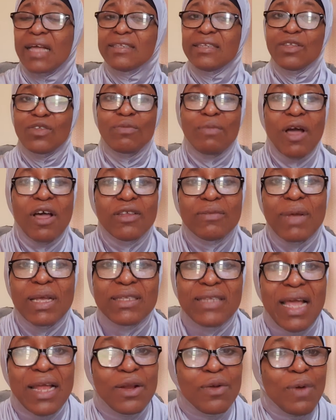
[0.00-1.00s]
I said to my husband, I
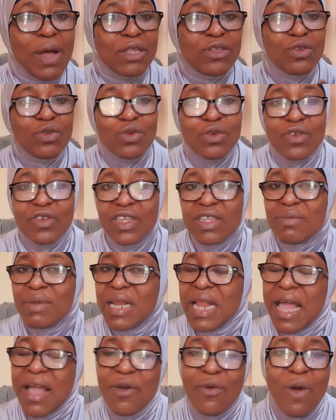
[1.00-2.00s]
said, I don't want you to treat me
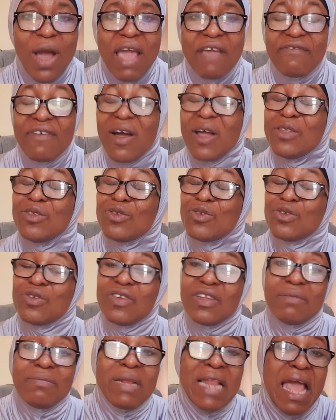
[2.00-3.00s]
like wife. I want you to
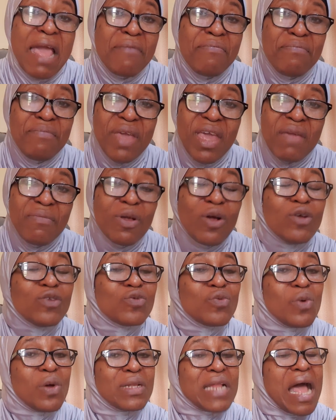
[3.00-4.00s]
treat me like babe. Because
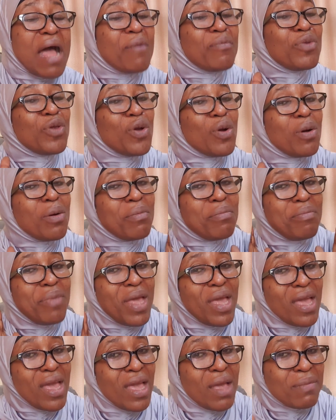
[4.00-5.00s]
what? I'm your
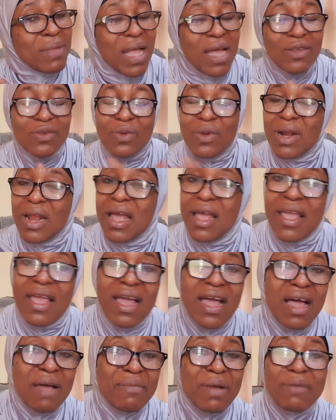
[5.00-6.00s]
babe. That's what I
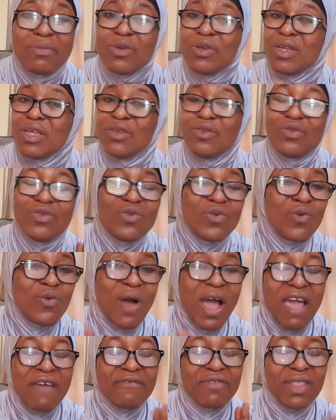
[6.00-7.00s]
am. I'm not a do
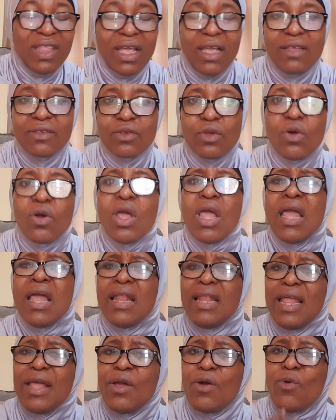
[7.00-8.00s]
wife thing. So
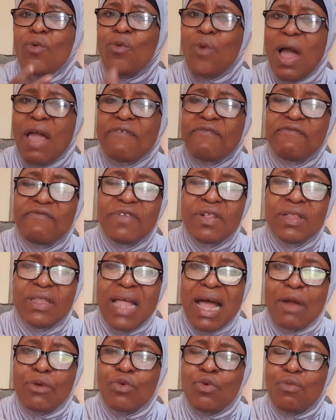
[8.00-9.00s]
let your wife feel
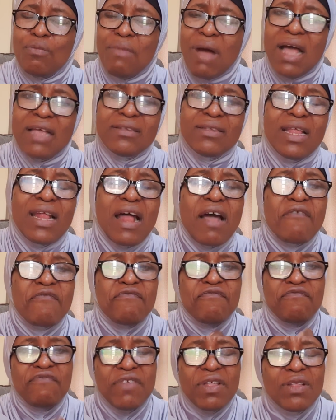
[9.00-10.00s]
that romance. Let her
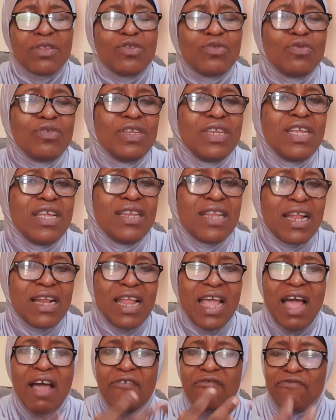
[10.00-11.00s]
feel needed.
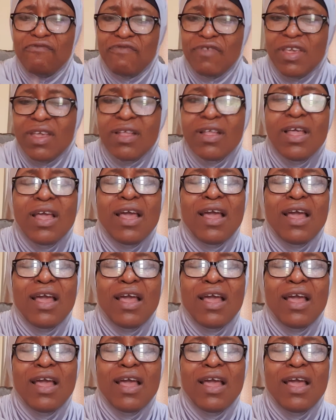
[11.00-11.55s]
Let her feel,